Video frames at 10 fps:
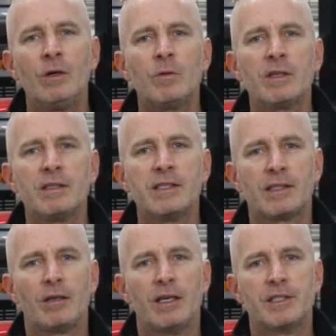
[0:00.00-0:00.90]
with
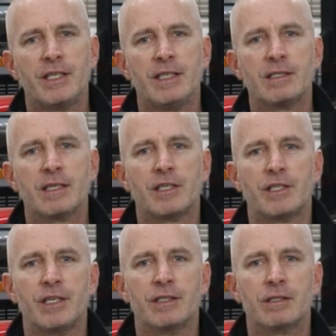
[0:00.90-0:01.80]
technologies
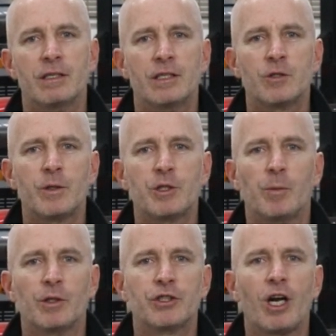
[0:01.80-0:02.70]
such as
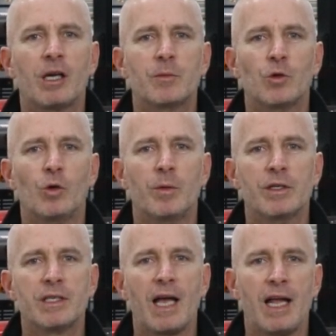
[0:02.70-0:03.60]
switchable shock
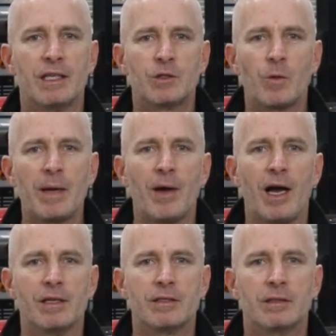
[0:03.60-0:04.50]
absorbers and sway
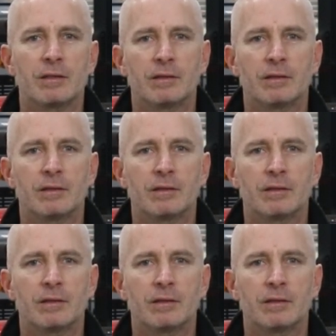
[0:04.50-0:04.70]
bars.